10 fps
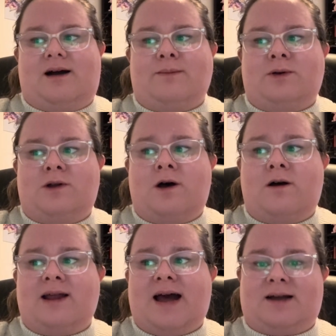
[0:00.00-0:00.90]

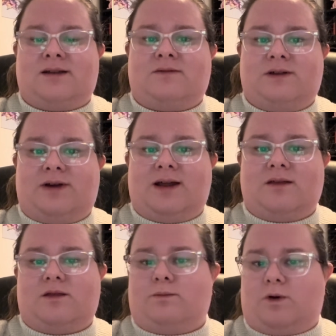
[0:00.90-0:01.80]
not actively writing
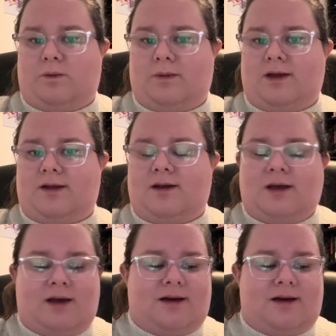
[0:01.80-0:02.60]
at the moment,